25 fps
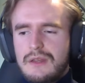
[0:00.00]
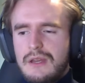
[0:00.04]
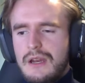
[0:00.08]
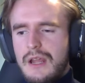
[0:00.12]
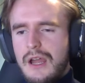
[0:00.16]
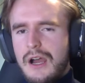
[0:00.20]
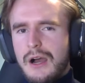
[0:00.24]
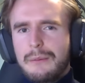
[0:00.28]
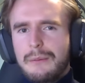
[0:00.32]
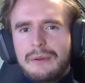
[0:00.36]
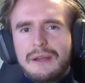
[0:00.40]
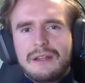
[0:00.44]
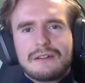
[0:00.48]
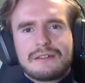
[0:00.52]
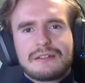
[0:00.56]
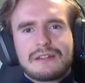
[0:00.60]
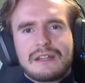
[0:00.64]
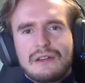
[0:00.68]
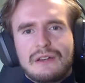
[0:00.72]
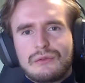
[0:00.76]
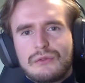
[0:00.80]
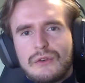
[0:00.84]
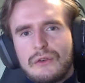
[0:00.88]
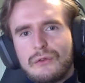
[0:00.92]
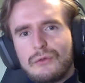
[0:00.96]
I've been
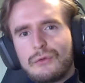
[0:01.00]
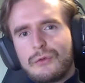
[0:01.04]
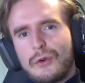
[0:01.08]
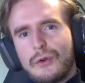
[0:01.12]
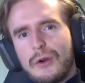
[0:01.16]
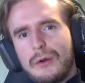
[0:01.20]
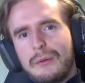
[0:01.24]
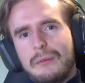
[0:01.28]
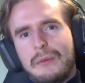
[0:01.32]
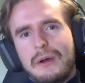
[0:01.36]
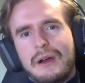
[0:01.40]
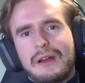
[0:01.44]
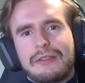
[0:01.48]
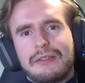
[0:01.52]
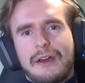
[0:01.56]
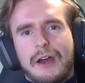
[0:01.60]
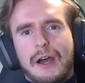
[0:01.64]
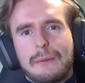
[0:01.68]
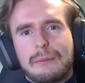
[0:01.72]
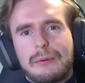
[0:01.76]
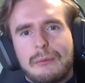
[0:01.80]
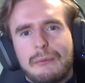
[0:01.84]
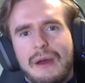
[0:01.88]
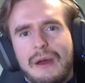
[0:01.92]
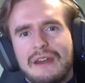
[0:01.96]
Stefan from the
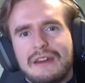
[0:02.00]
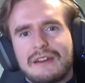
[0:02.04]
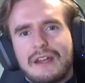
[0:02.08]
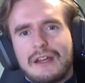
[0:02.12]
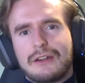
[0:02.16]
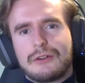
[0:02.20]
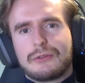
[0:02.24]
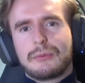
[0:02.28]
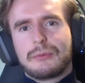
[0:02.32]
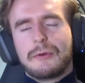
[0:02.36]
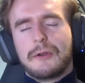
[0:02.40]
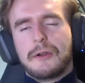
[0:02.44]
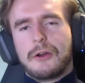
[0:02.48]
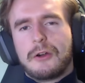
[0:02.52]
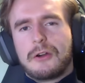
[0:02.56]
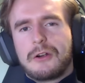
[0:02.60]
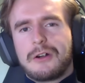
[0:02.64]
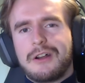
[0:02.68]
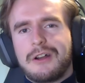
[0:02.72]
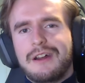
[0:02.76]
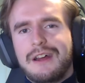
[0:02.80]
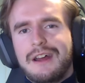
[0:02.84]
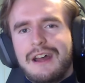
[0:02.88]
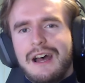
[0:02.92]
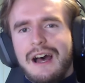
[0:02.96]
Hypomanic Entrepreneur,
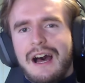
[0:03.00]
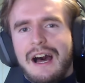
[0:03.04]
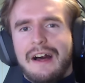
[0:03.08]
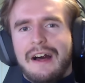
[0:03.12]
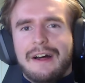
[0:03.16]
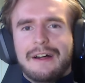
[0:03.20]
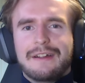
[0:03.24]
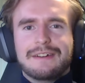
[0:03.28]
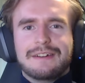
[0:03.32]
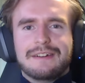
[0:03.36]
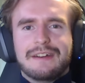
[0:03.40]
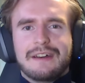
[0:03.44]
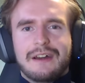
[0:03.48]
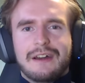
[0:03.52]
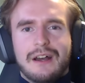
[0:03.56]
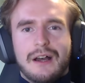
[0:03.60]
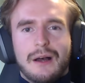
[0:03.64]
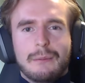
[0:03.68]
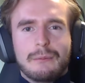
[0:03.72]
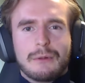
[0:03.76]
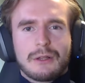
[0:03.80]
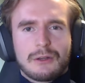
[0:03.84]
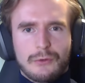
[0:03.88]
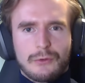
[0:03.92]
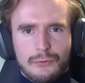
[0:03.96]
and
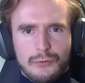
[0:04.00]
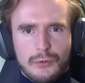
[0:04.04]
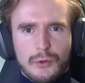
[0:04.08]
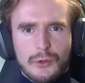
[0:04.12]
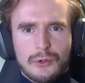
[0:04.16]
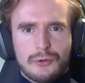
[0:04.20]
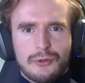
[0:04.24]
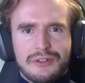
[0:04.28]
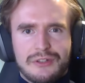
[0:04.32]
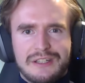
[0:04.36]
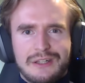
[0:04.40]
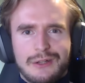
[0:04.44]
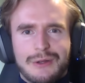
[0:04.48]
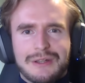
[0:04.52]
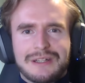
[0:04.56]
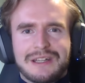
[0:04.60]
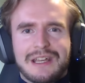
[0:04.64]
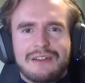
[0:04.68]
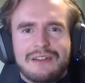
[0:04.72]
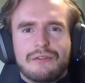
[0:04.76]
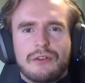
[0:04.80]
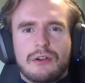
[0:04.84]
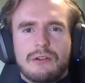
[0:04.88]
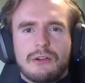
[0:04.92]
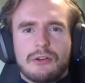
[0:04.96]
I'm looking forward to see you again
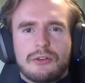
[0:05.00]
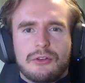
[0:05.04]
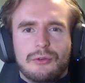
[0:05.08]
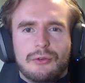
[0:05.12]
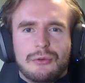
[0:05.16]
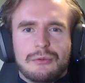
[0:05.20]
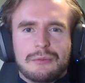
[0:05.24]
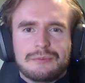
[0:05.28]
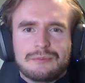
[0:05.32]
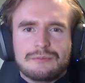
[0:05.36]
very soon.